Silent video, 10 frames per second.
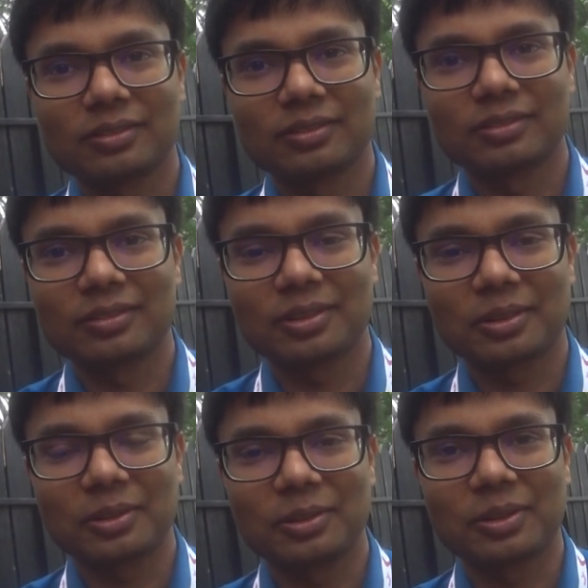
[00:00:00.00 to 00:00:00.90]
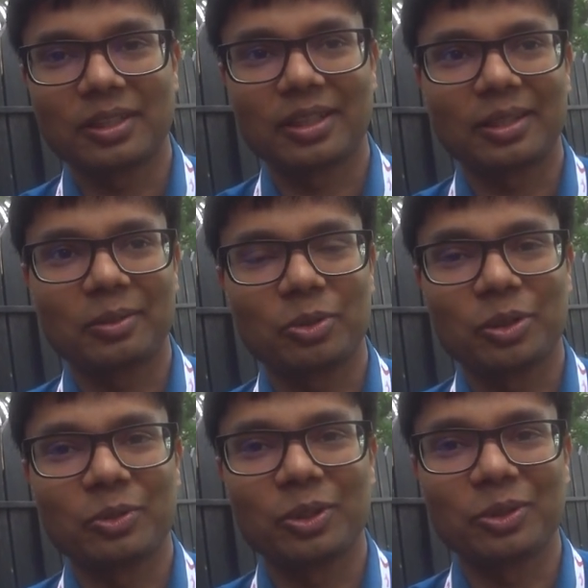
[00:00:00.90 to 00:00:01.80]
Okay, what
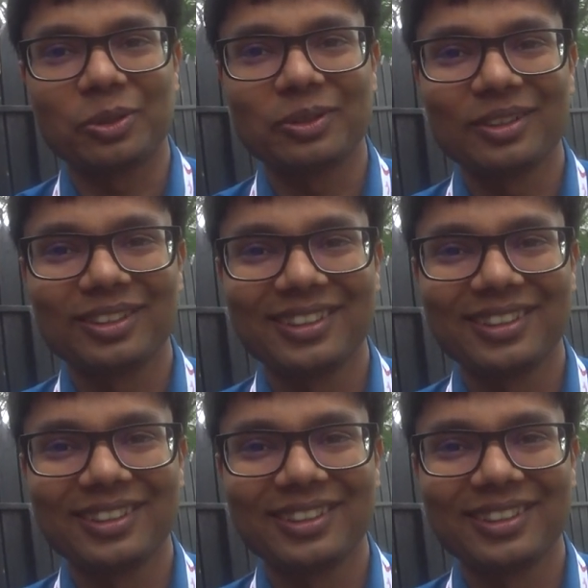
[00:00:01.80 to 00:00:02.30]
do you want to know?